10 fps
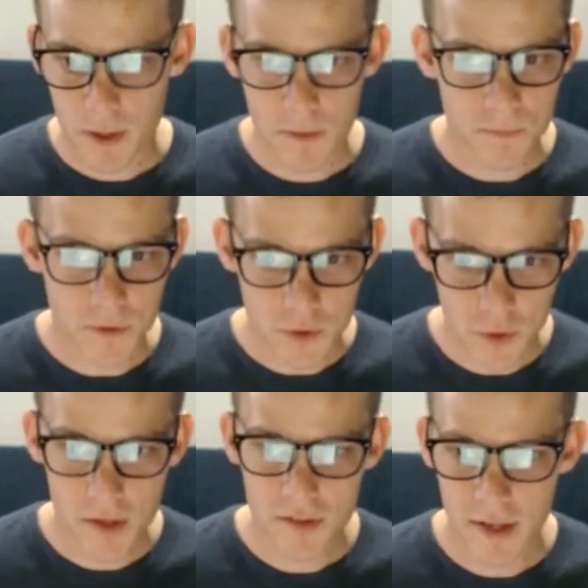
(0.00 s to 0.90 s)
Well,
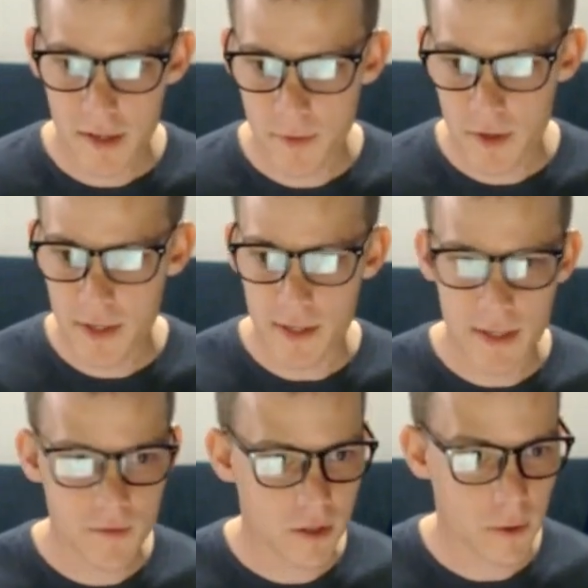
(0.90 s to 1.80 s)
join our Slack community and
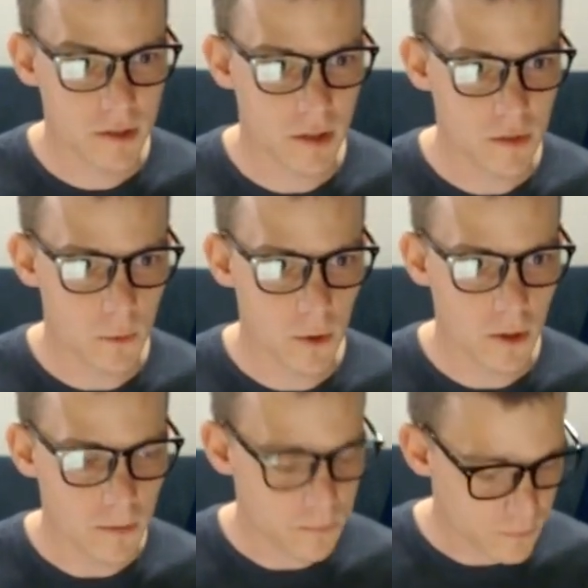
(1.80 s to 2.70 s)
give our quick starts a
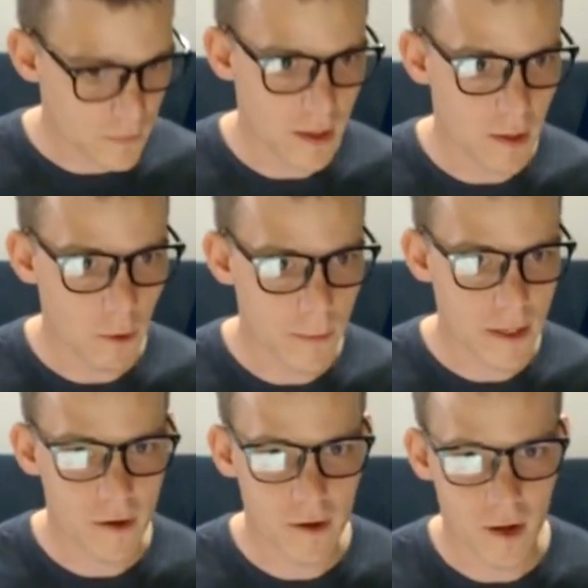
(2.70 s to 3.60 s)
whirl. We'll be
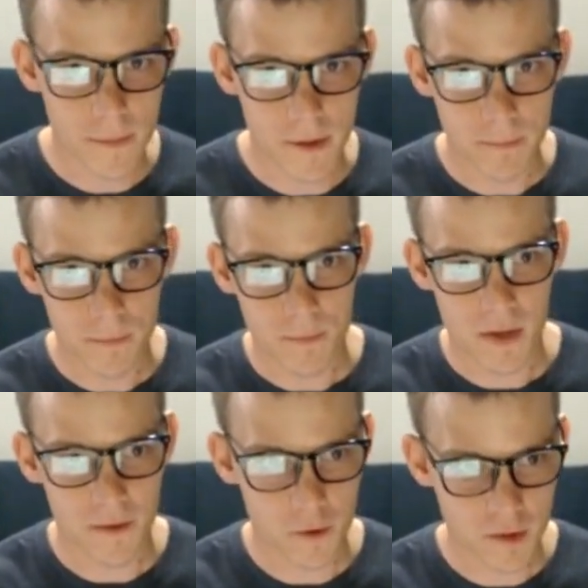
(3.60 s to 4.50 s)
here to help you.
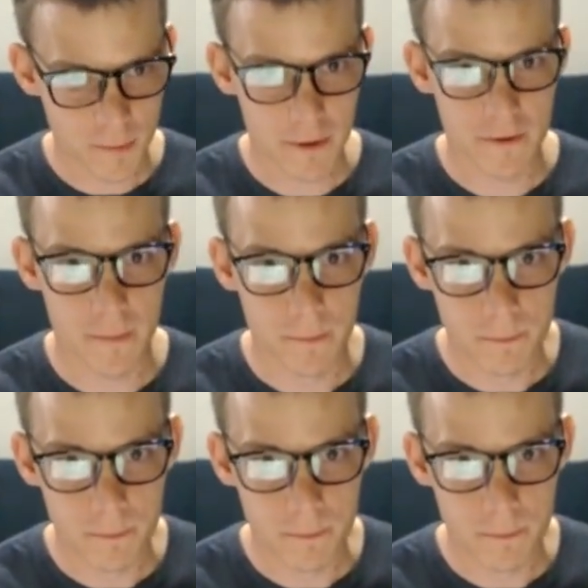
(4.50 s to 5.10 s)
May the force be with you.